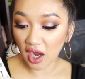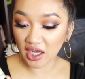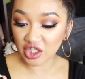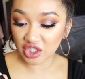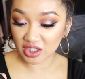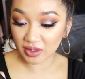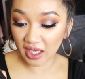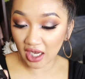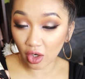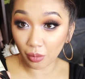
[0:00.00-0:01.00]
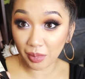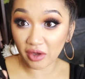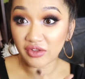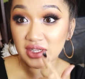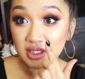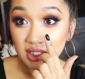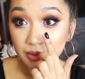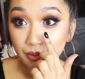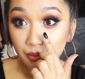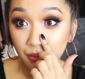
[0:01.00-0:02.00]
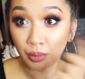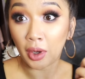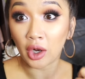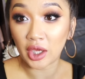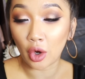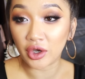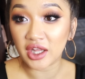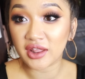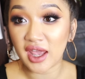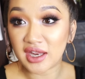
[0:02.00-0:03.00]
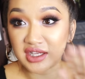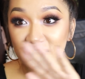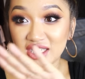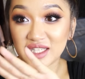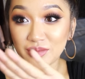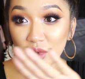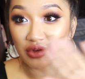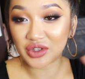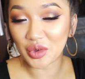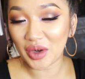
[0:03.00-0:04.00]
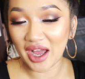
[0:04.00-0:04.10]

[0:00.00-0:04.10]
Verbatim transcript: I literally just get a little bit of this and just plonk it on in there and it just smooths it all